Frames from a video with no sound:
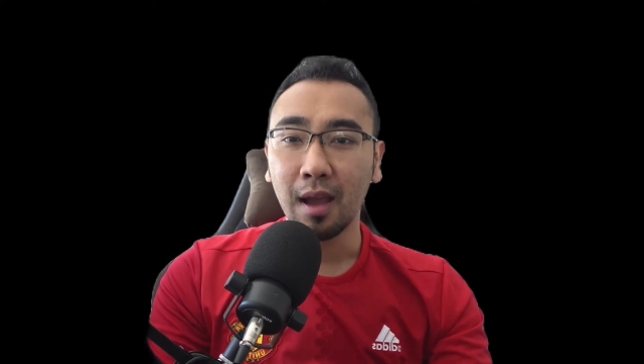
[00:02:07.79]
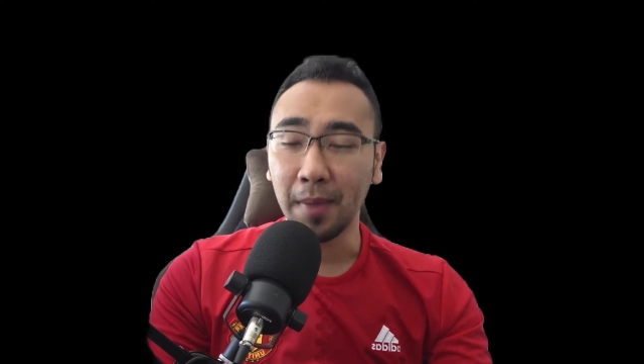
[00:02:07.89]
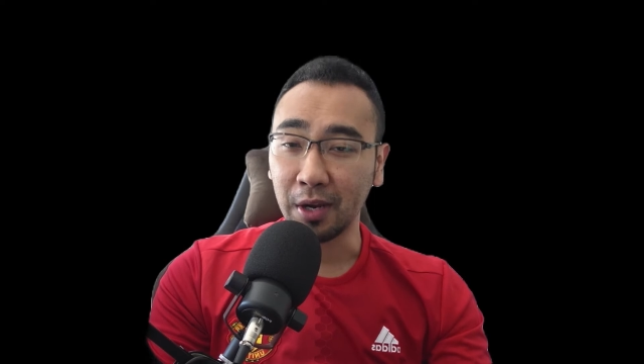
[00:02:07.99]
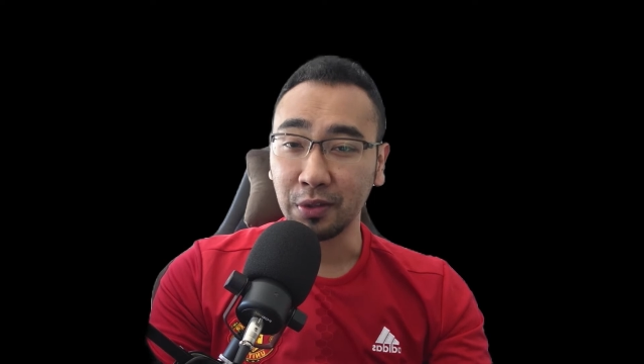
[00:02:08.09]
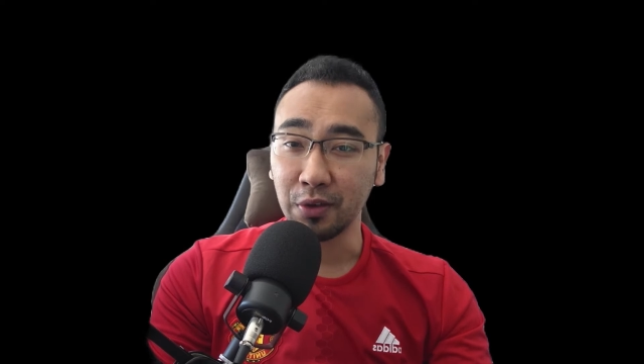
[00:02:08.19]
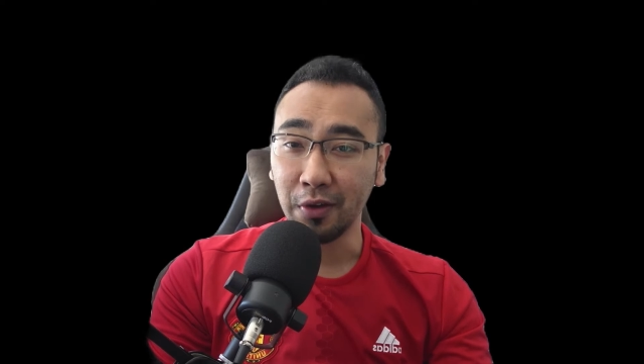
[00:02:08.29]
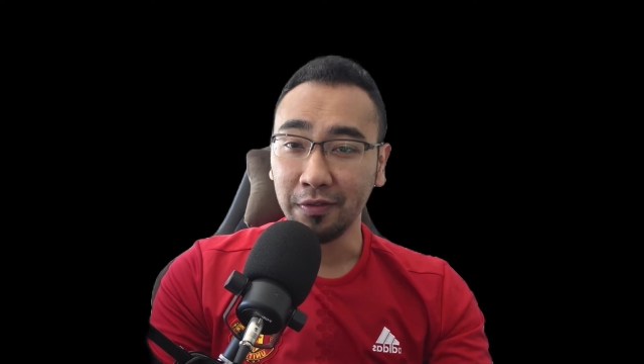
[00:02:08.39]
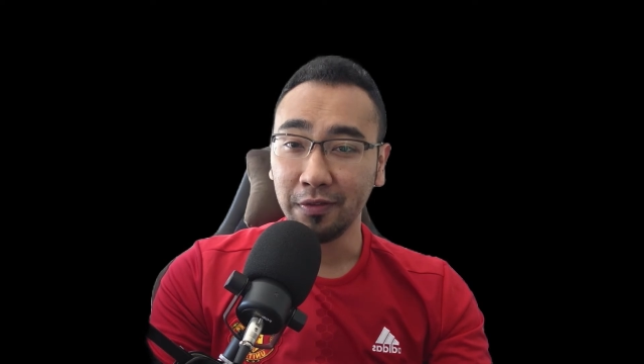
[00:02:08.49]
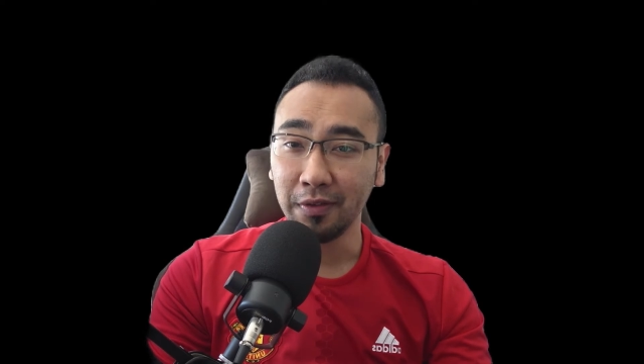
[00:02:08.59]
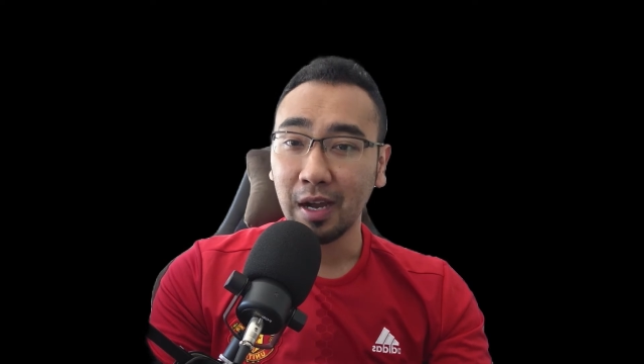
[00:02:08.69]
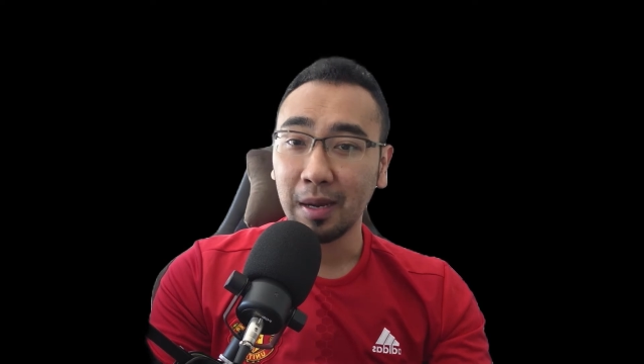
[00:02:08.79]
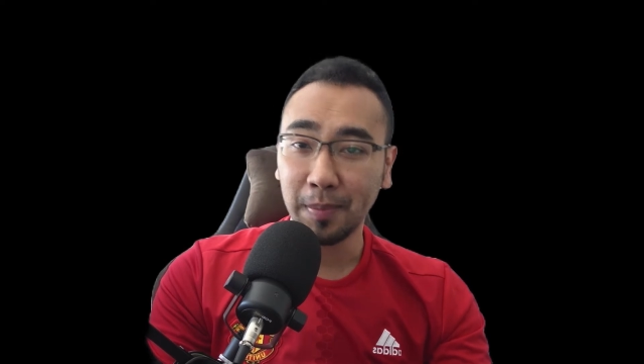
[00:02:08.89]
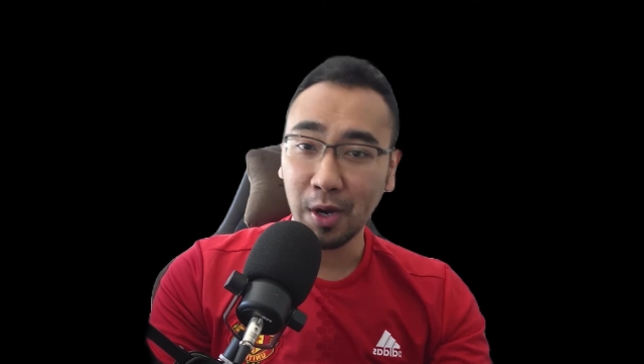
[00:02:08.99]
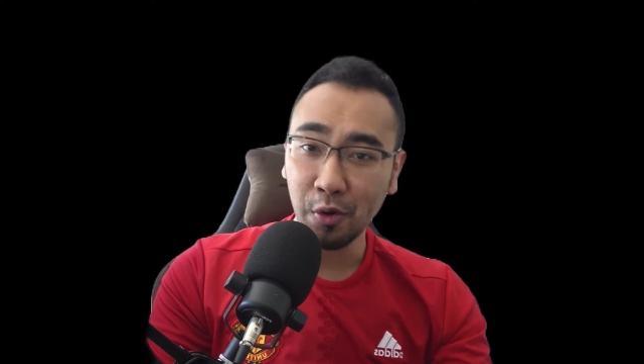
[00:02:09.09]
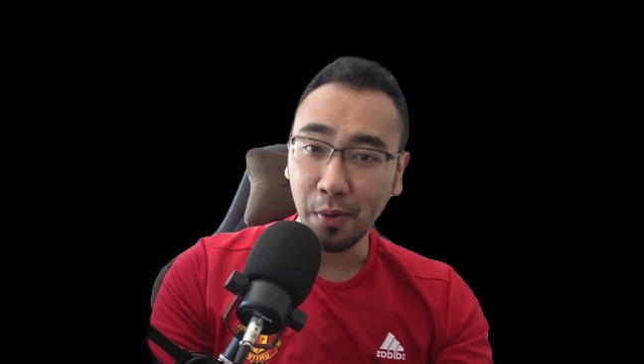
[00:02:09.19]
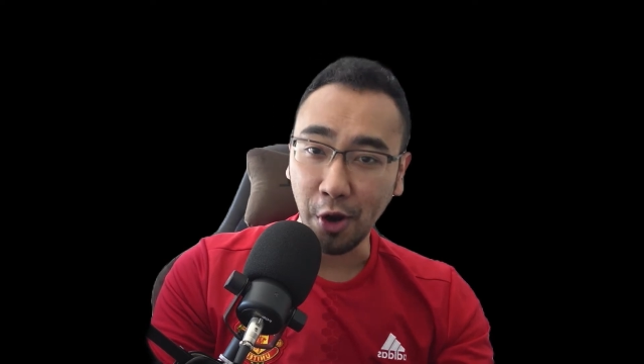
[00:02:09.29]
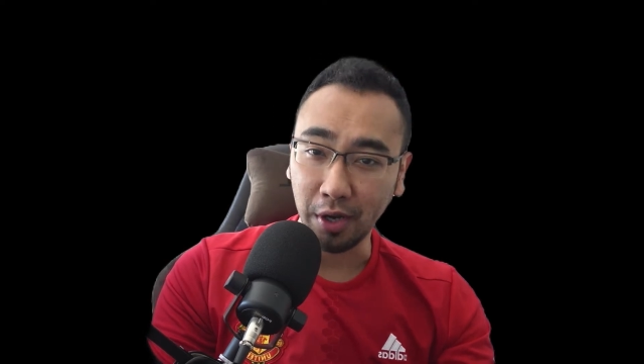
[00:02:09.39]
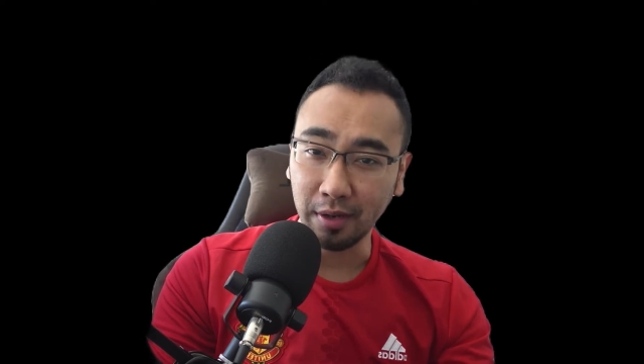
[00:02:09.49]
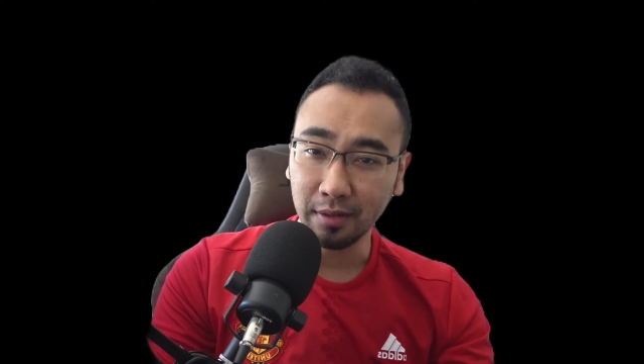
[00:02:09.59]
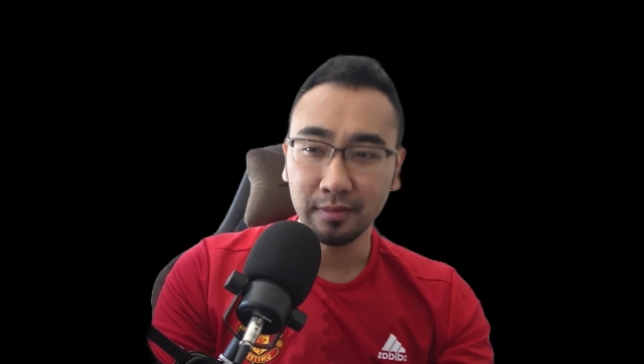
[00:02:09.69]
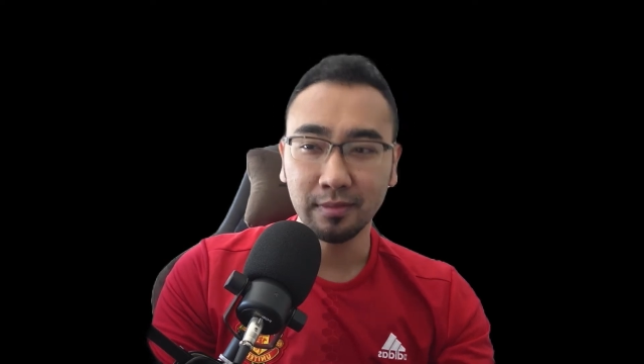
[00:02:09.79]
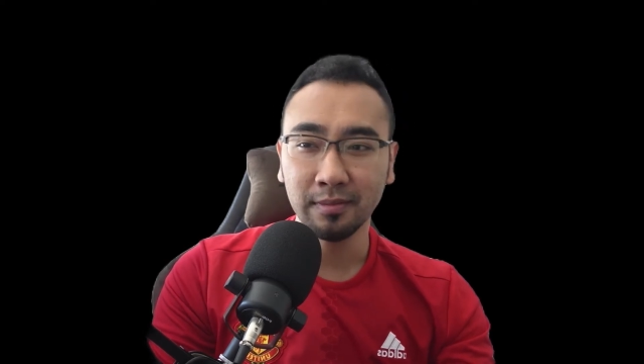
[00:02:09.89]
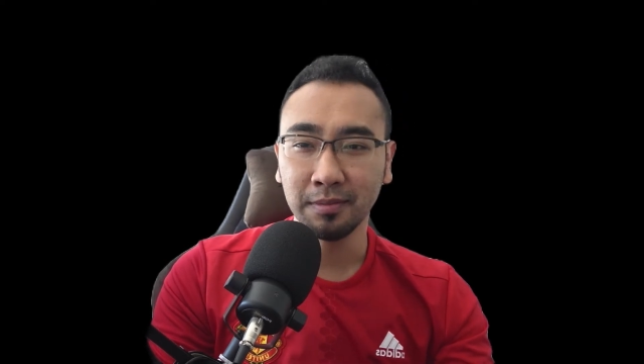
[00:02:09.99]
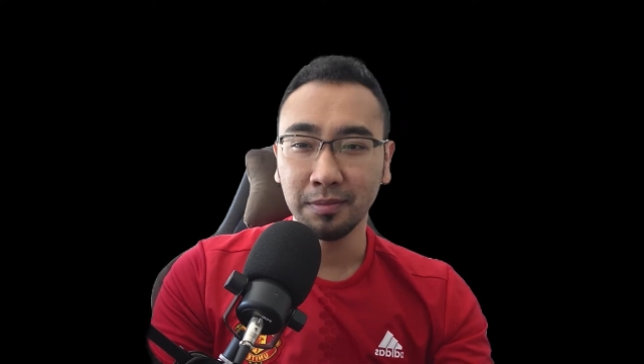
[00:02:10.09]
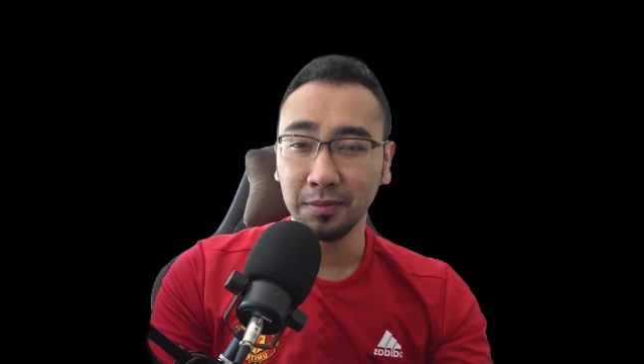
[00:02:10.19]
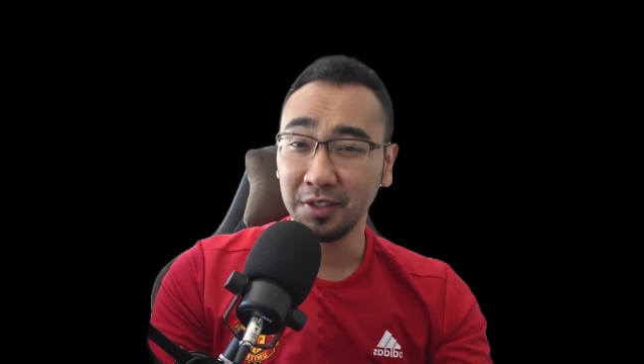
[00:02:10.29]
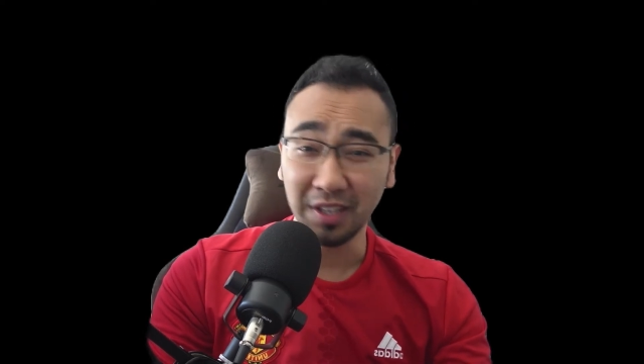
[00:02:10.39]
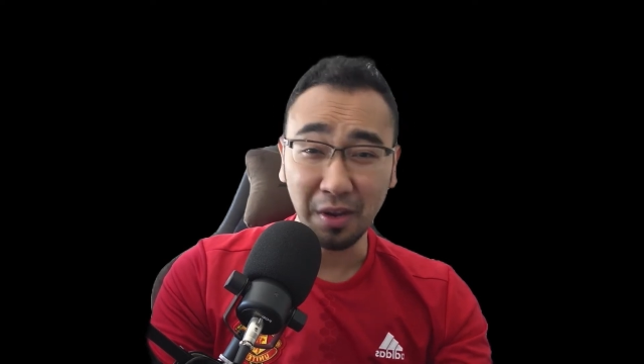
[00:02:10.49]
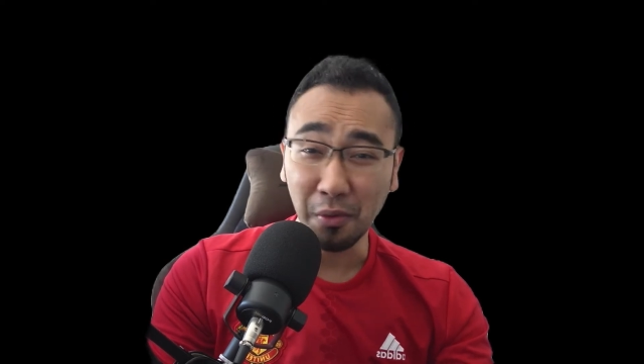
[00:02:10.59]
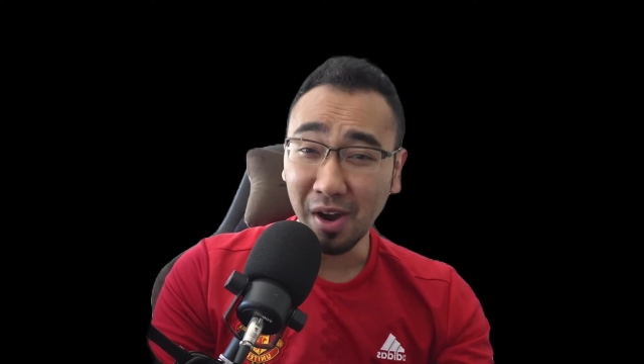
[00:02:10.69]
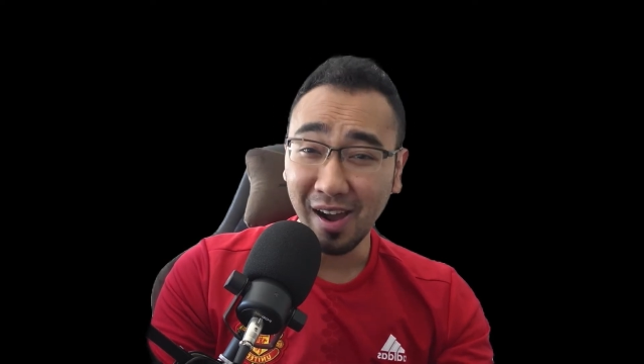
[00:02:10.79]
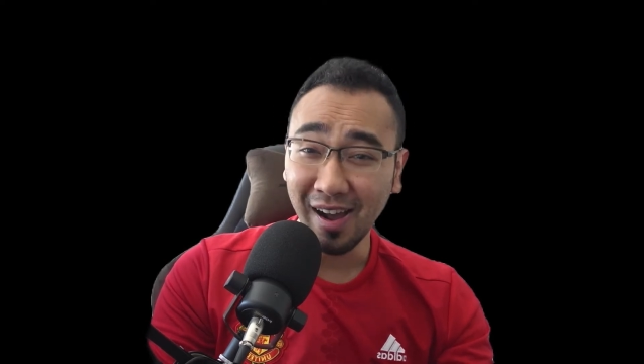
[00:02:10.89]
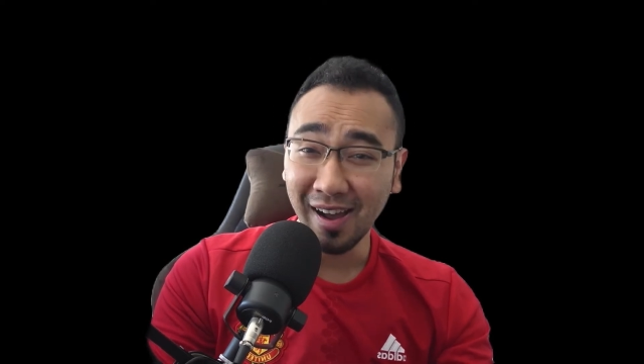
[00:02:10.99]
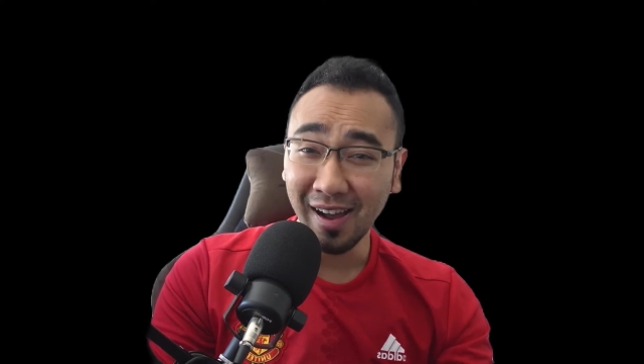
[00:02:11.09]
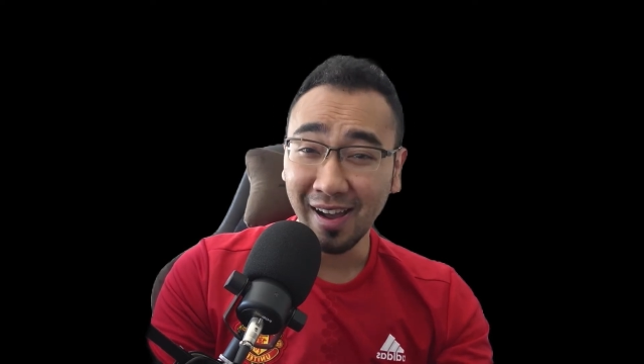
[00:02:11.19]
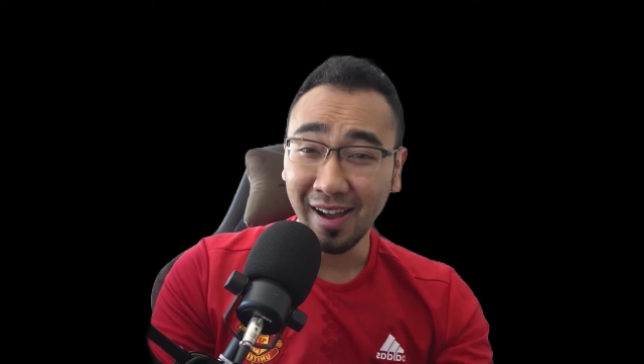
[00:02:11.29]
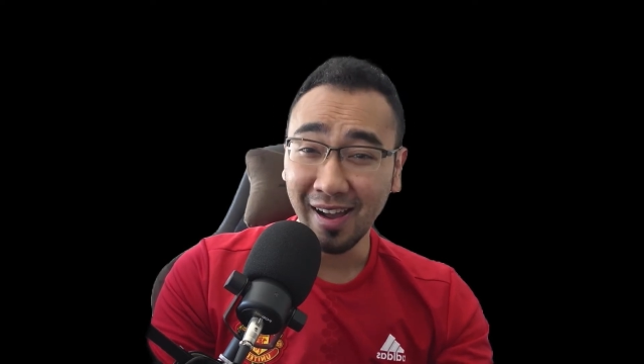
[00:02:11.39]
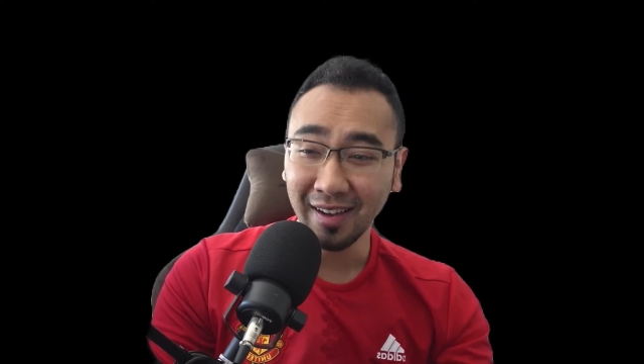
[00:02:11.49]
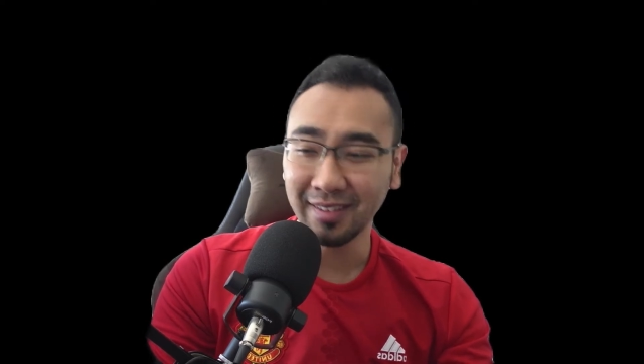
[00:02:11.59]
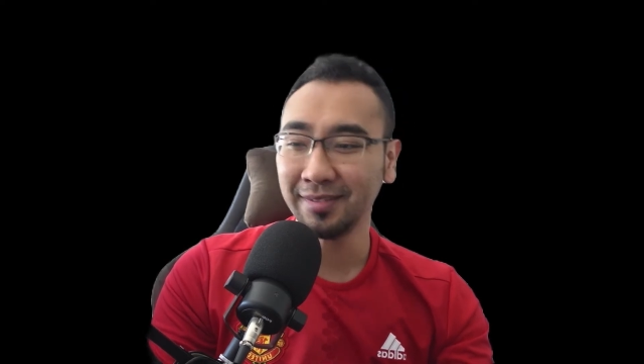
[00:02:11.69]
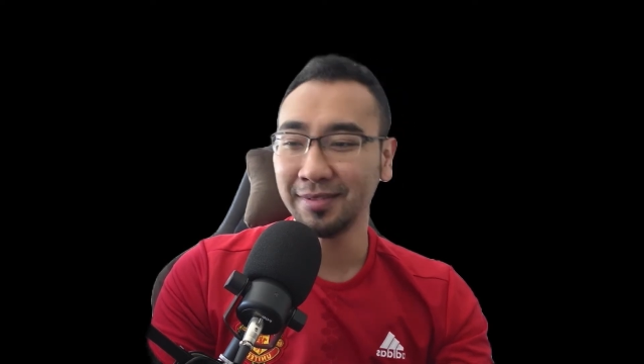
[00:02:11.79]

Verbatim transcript: Microsoft PowerPoint. See what?